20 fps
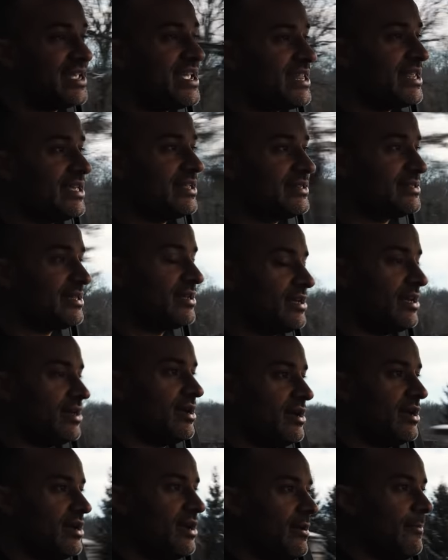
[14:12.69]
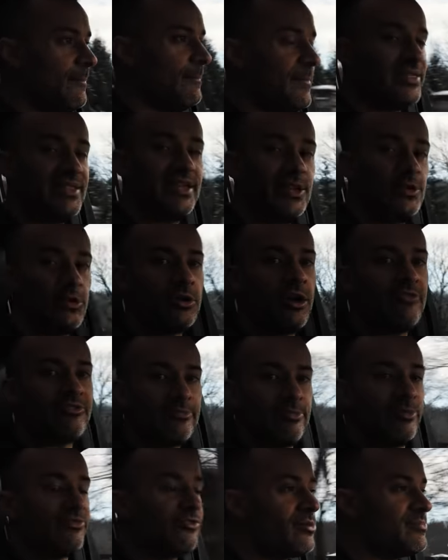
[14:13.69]
in it, but they don't
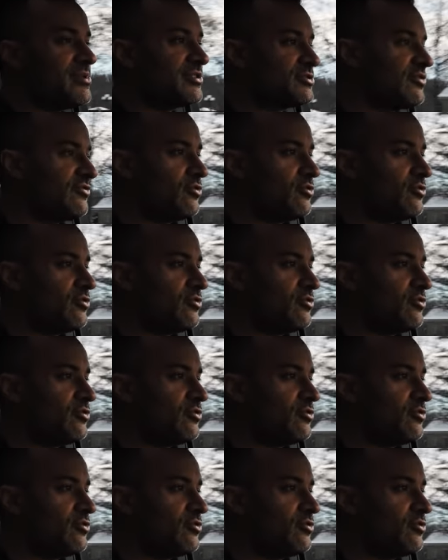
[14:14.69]
offer performance.